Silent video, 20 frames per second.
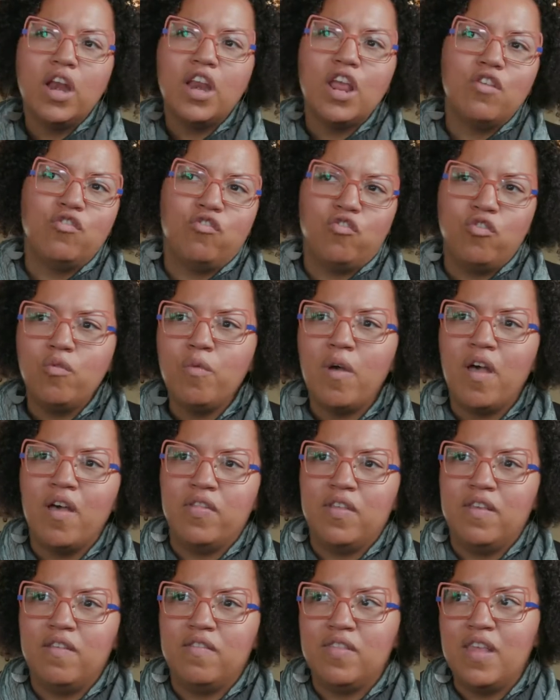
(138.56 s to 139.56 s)
gonna do
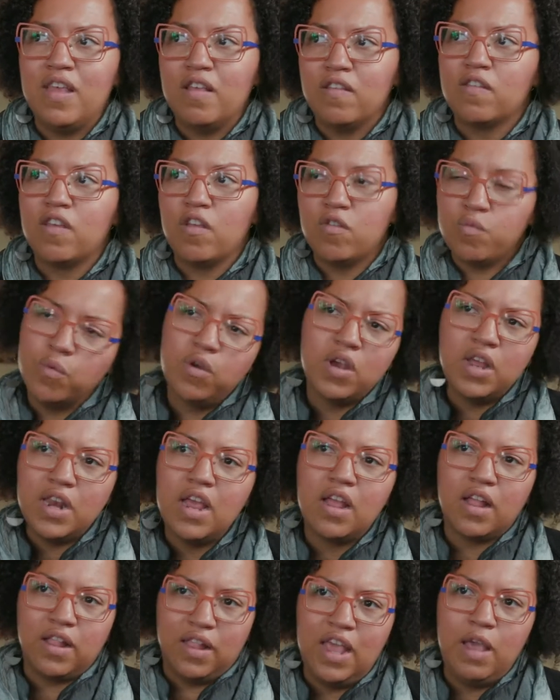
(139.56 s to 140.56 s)
all these things because we're
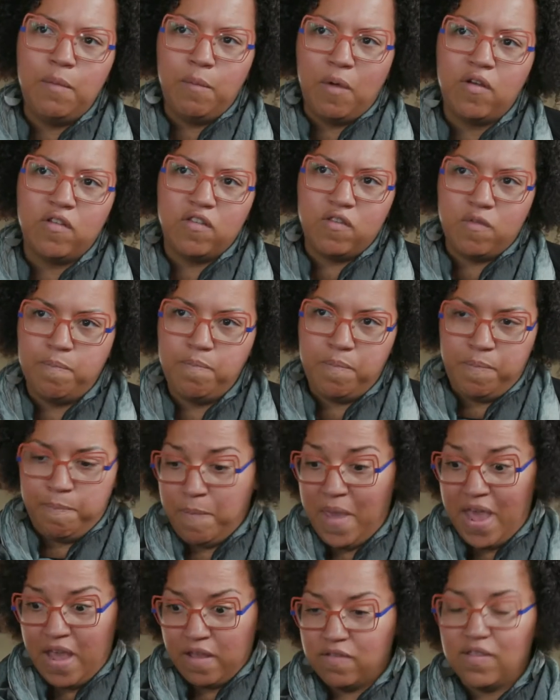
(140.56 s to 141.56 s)
gonna claim our
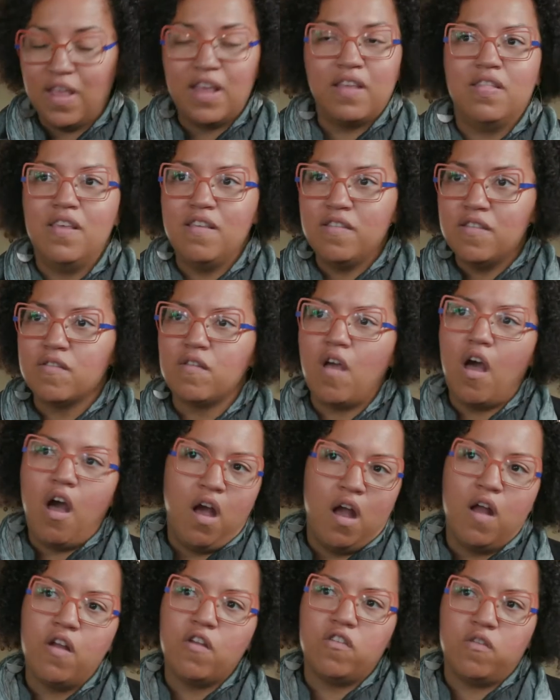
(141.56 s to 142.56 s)
space. Like, this is
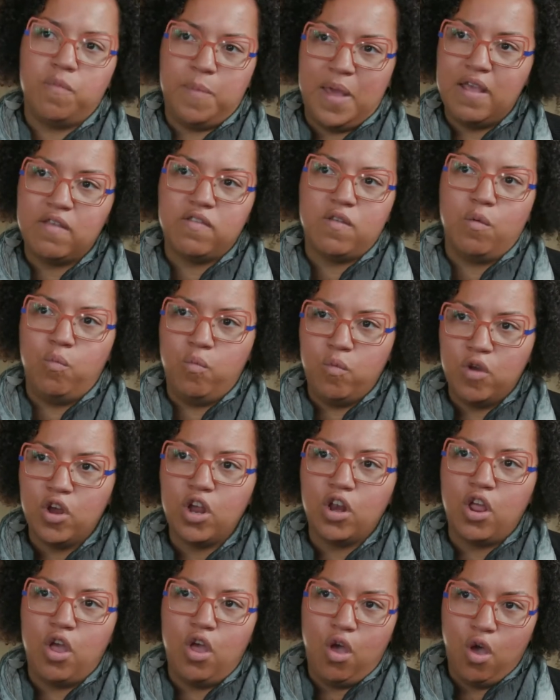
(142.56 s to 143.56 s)
our space and
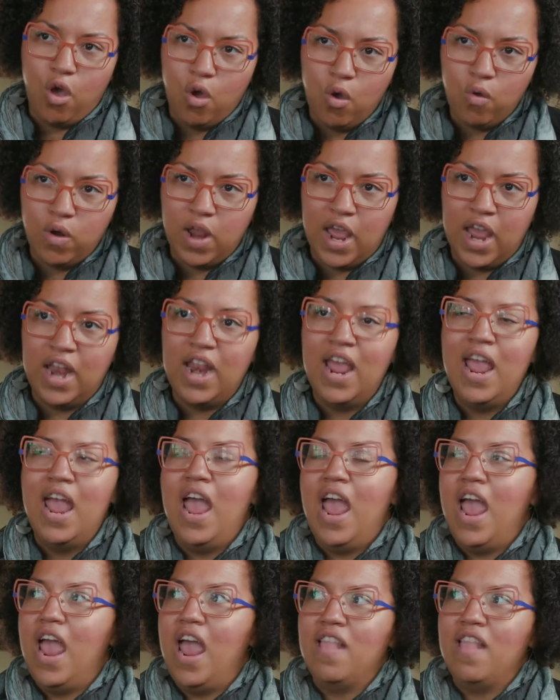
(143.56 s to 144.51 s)
we're gonna own it.